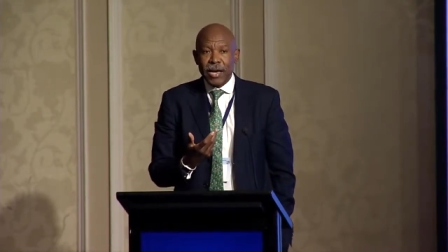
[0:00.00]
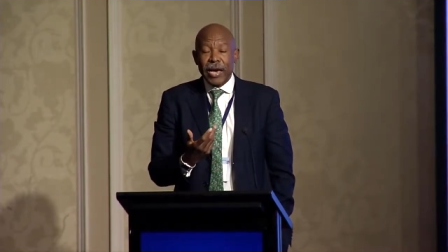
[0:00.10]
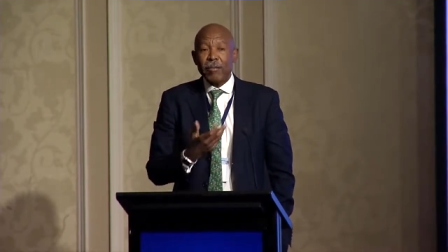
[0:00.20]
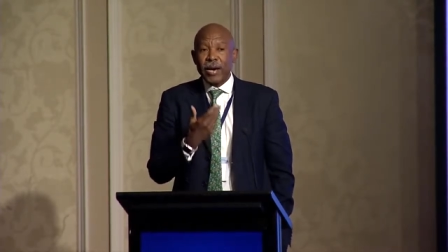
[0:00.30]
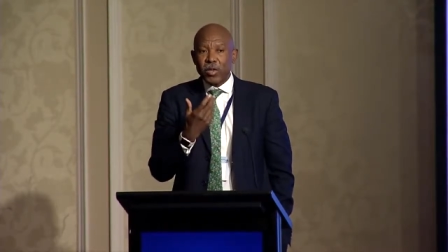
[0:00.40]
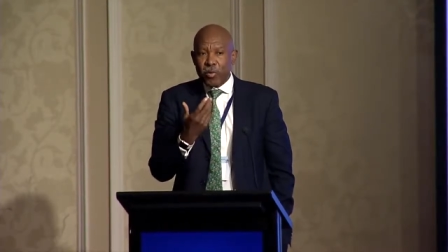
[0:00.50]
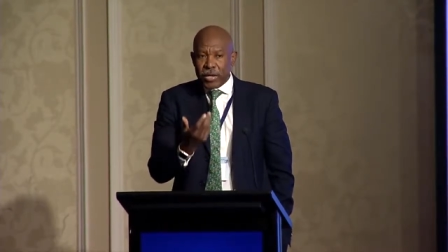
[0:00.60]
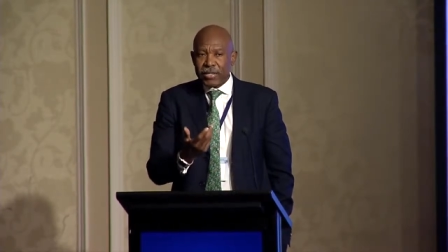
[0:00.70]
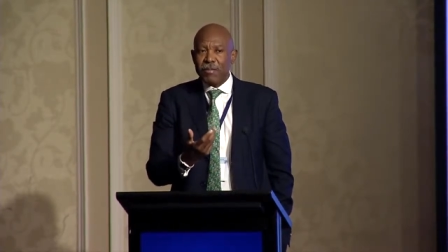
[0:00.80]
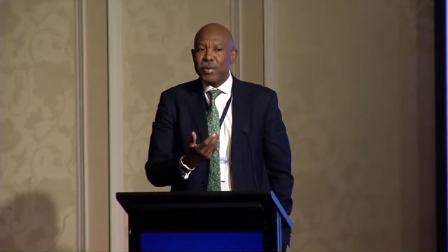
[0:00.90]
And by the
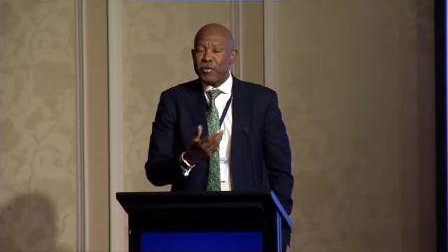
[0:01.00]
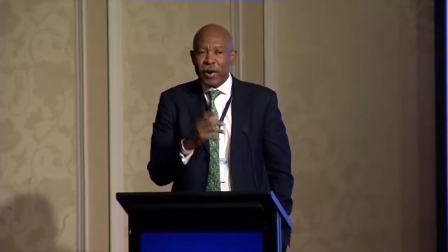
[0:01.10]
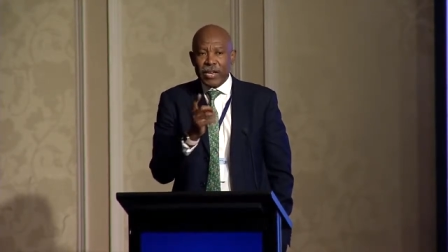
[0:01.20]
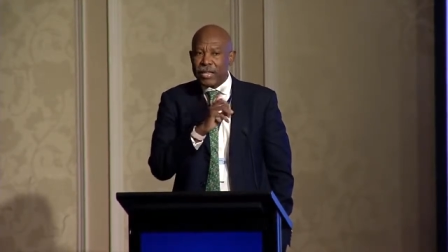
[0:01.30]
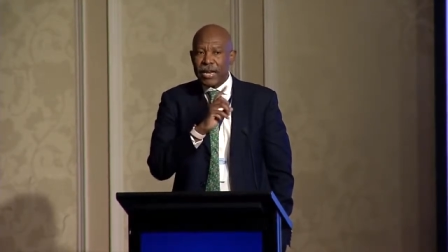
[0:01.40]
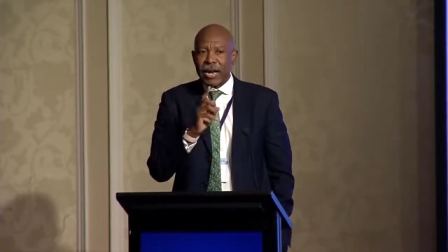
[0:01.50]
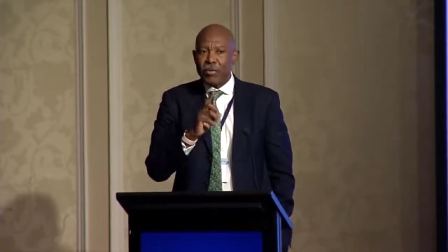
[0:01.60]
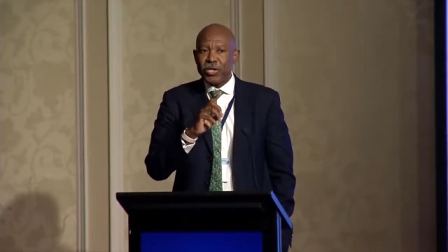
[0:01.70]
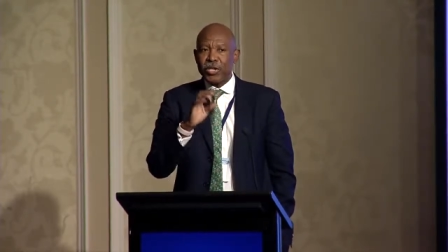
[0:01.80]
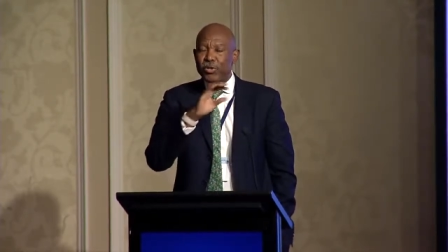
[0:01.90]
way, simplifying the
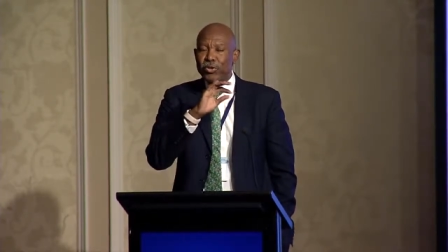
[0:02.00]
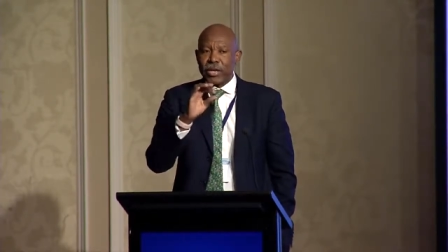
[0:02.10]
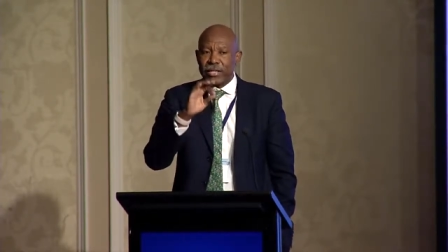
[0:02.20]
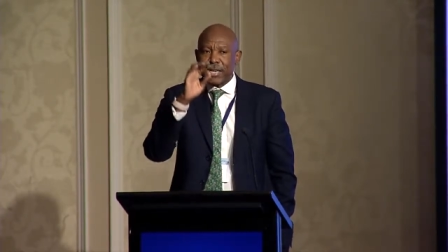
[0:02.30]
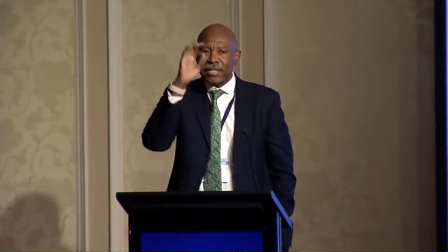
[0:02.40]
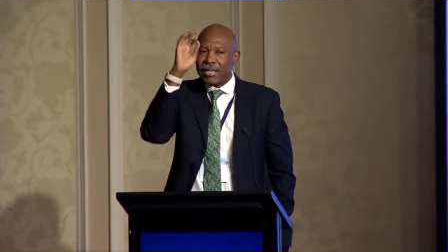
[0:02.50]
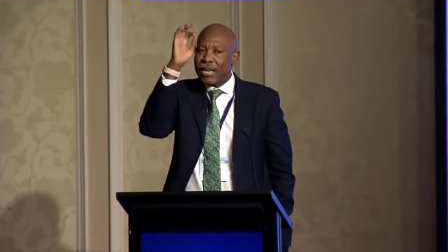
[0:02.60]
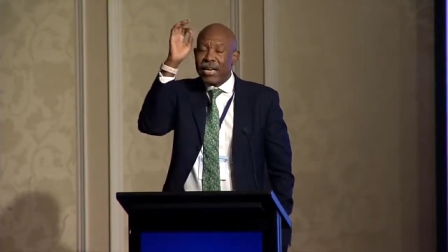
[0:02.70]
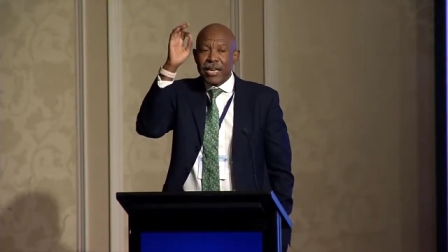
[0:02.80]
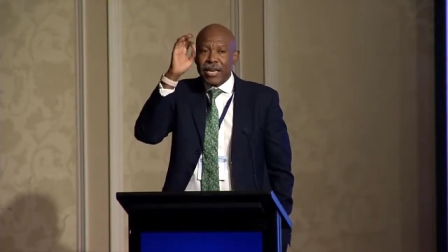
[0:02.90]
language is not just
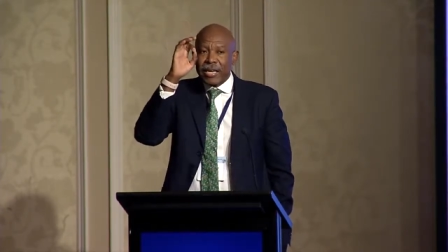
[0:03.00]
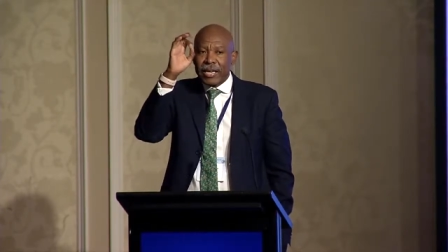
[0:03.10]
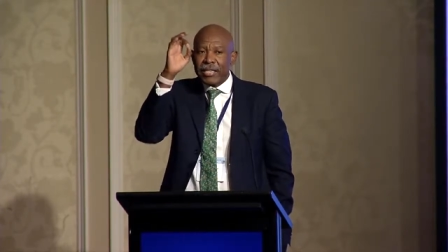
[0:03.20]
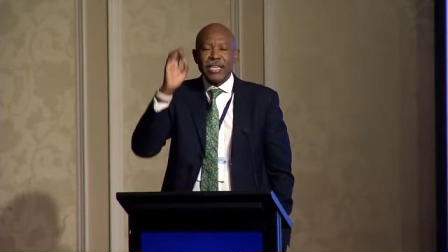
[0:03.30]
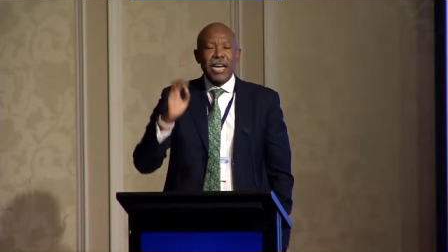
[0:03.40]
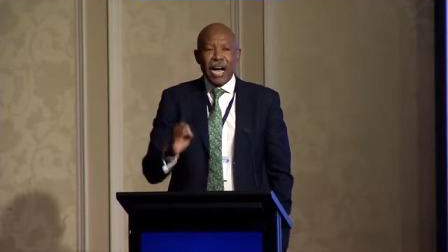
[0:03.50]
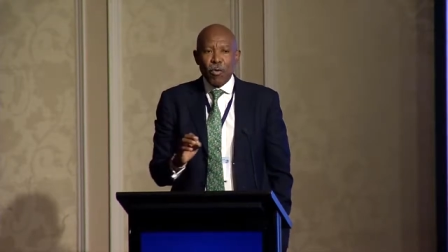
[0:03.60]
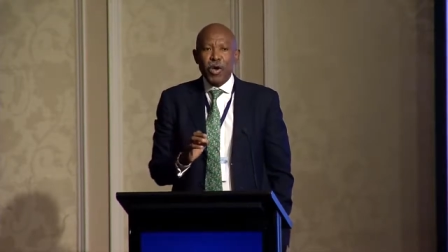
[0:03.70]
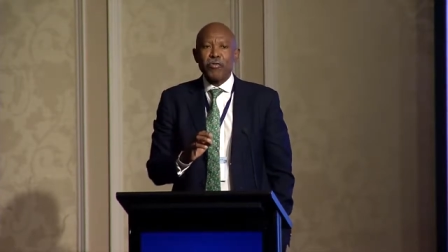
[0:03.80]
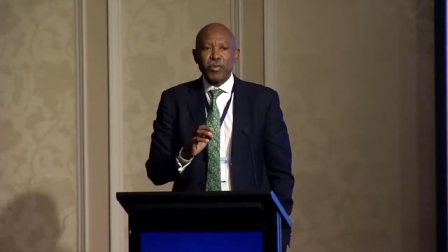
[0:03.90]
getting
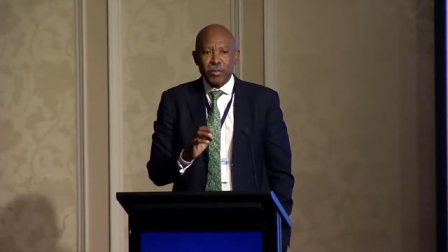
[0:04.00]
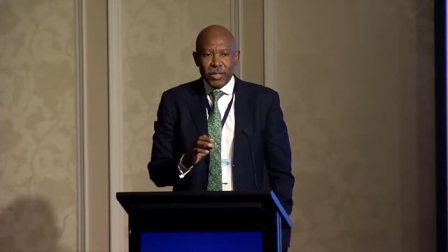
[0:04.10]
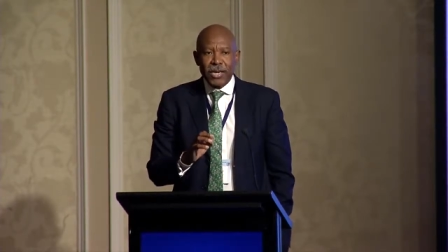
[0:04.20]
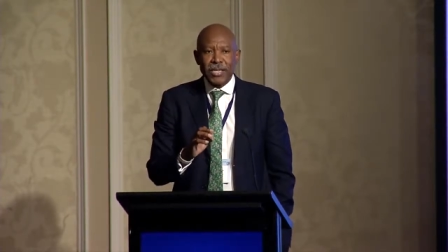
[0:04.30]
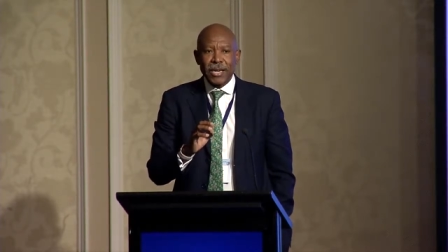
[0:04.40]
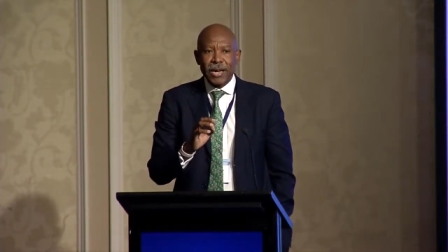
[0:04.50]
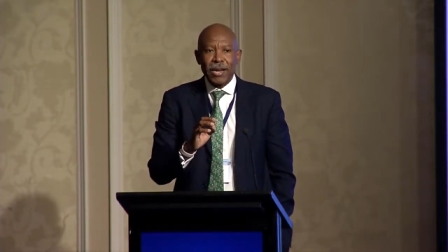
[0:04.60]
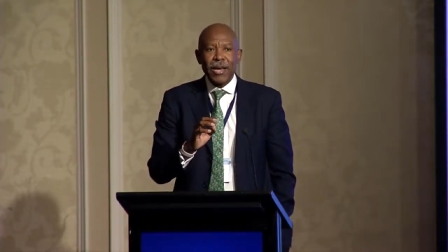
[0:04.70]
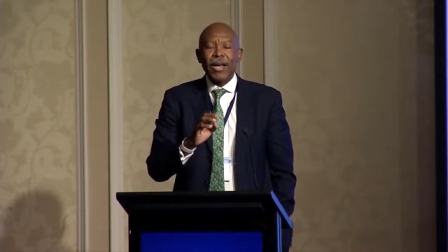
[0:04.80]
away from technical.